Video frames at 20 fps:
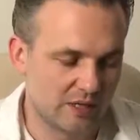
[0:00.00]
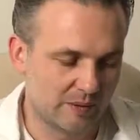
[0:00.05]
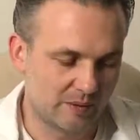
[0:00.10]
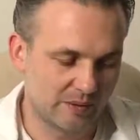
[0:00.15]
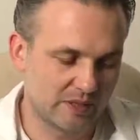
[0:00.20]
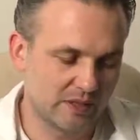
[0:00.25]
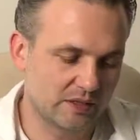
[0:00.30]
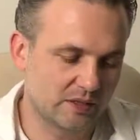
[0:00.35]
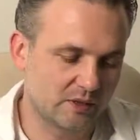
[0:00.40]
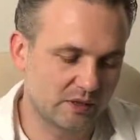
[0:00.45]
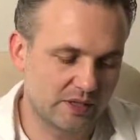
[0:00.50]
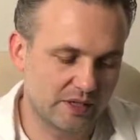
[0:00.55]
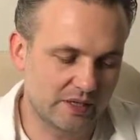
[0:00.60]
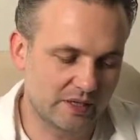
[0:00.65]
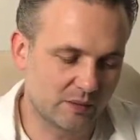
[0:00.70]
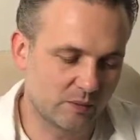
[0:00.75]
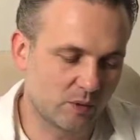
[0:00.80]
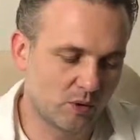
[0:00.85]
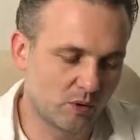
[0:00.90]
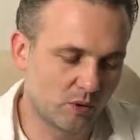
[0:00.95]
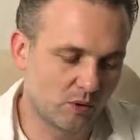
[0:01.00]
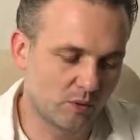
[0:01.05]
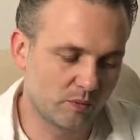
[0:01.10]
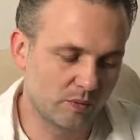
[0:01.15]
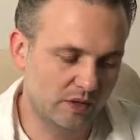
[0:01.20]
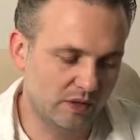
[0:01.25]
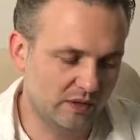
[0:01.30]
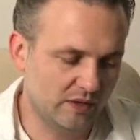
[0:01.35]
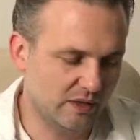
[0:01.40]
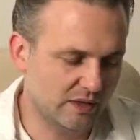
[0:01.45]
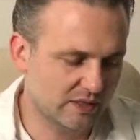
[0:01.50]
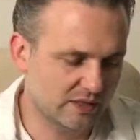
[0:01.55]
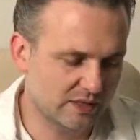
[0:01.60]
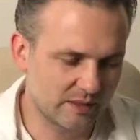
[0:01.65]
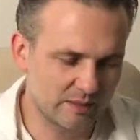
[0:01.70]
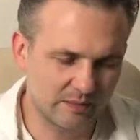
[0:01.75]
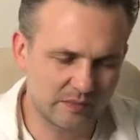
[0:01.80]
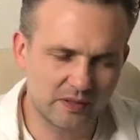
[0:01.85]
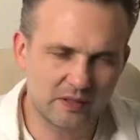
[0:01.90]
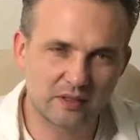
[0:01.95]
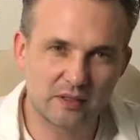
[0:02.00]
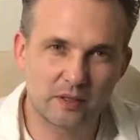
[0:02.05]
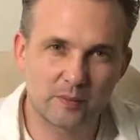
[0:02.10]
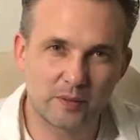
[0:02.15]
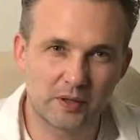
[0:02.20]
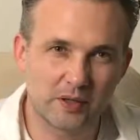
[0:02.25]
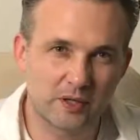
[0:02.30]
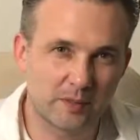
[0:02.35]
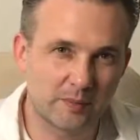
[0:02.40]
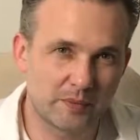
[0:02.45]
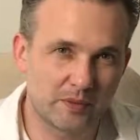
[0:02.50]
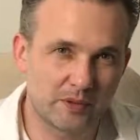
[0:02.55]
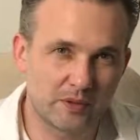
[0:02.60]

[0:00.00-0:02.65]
but then you take them home and there's something coming up,